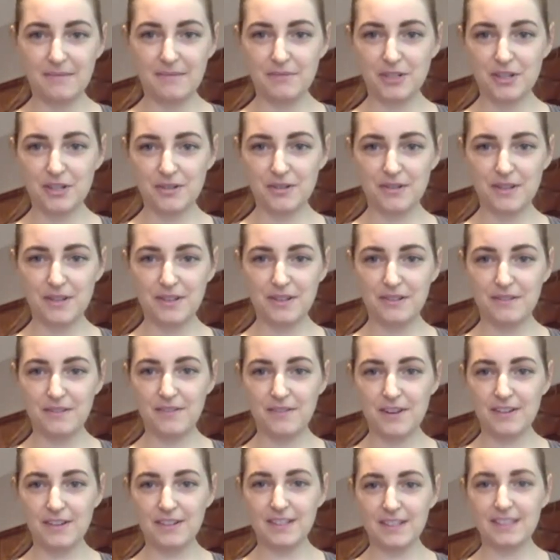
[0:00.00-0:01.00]
I'm showing
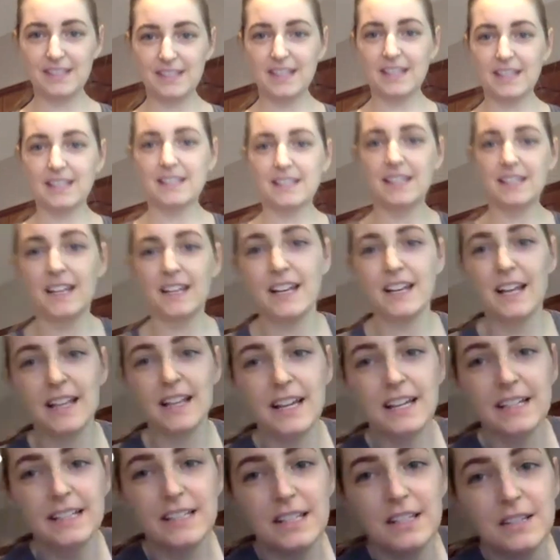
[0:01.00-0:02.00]
you various things that
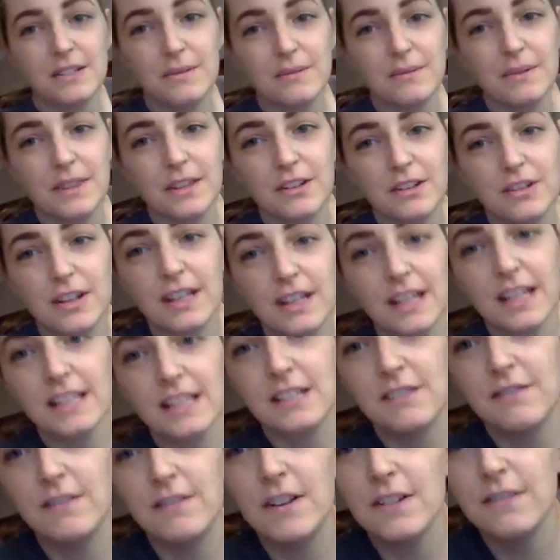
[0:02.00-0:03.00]
I like to do with the
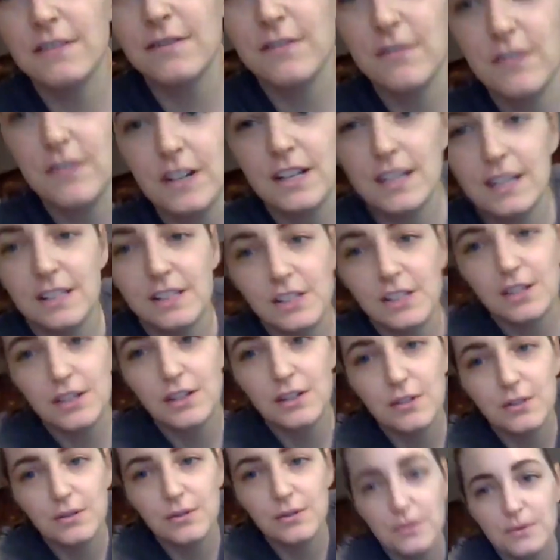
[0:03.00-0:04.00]
crickets, feel free
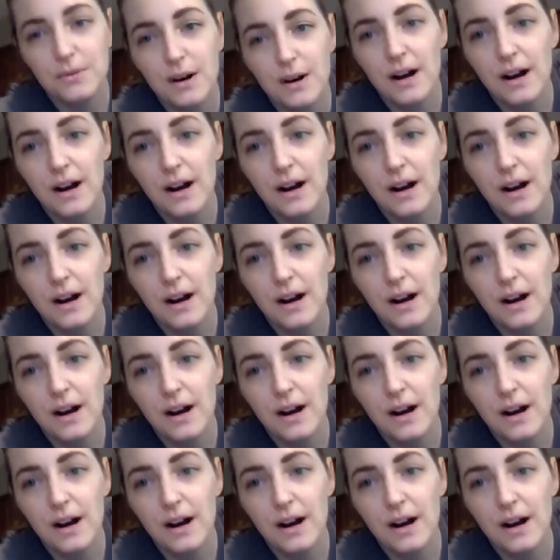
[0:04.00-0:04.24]
to